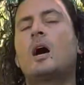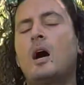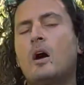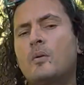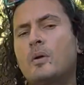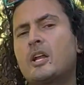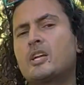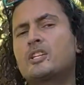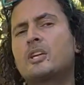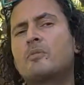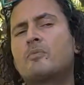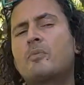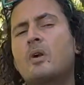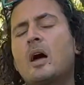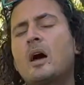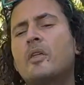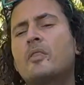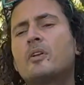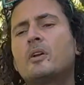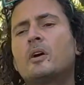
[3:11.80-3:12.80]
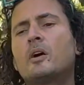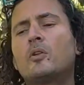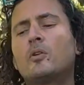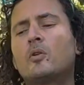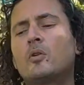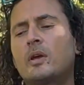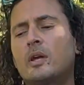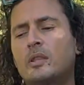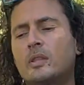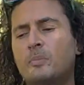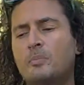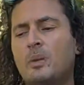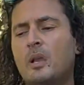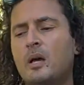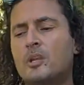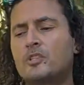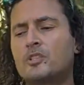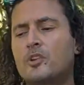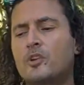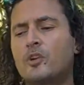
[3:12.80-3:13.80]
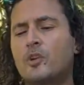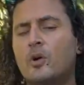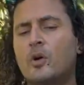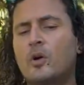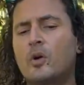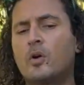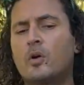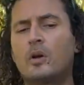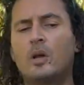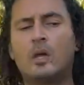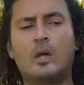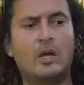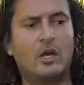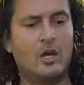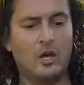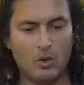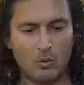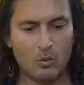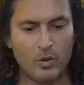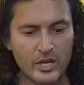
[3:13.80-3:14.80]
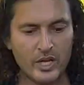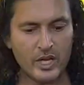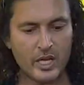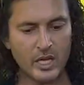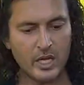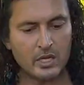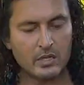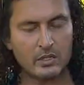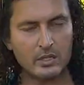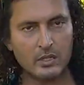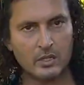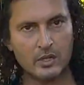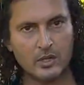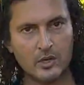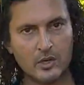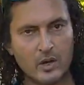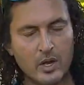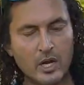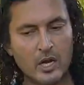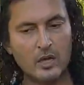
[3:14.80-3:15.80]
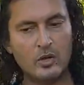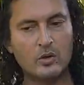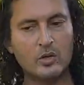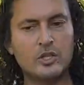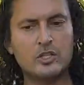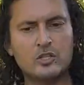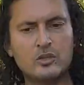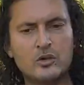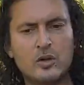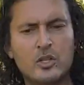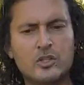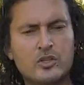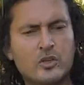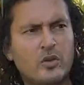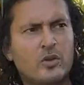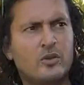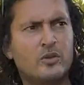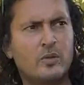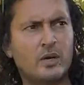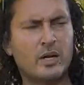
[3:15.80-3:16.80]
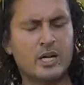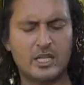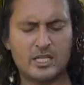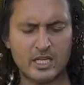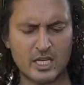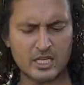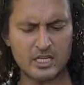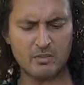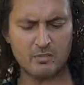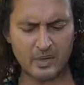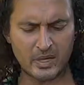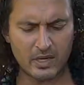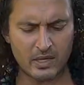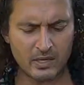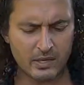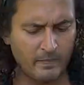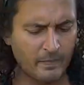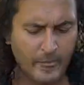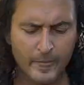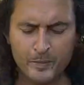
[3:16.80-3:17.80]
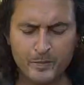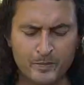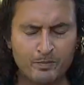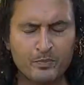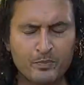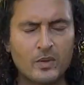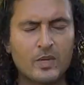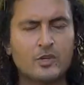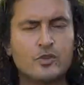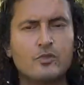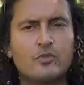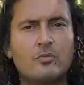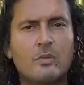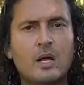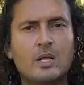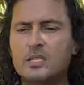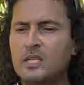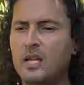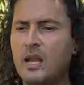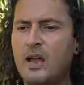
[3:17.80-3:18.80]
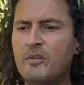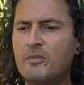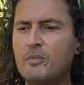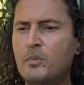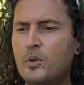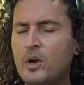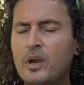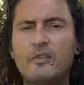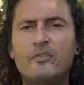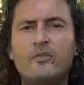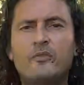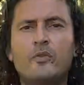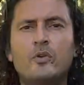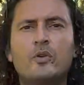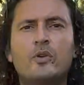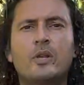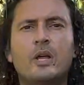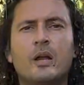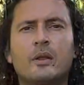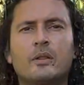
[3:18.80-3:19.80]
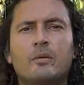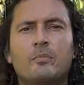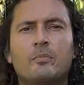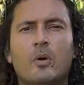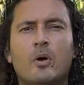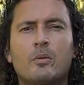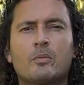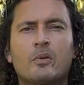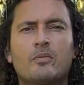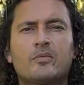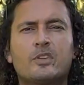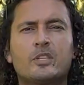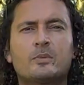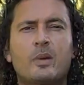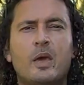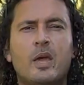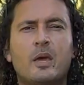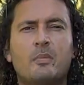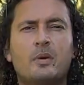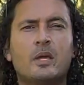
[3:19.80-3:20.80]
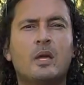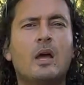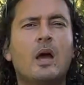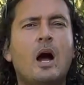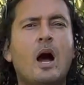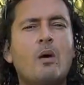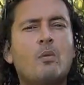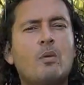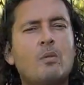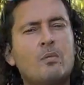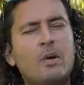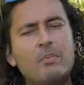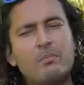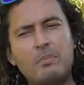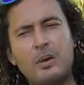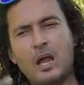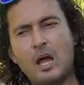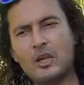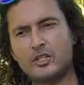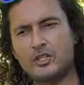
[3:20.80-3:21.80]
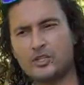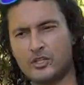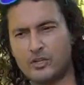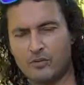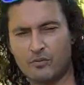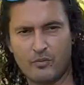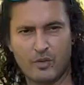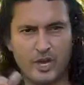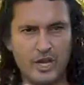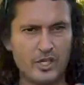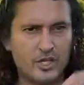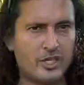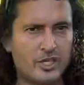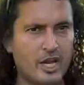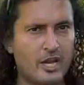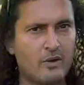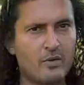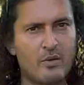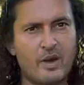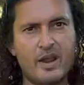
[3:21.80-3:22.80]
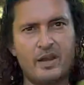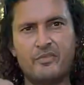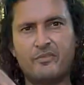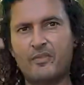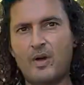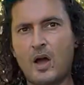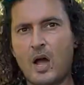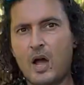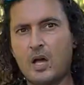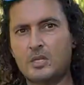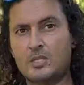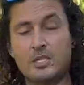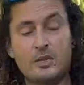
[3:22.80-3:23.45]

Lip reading: I would actually rather look at the plant and go, what do you need? And I look at the soils and go, you know what? It's actually been 2 months and I haven't put any food down at the bottom of this baby. I want my plant to regenerate fast.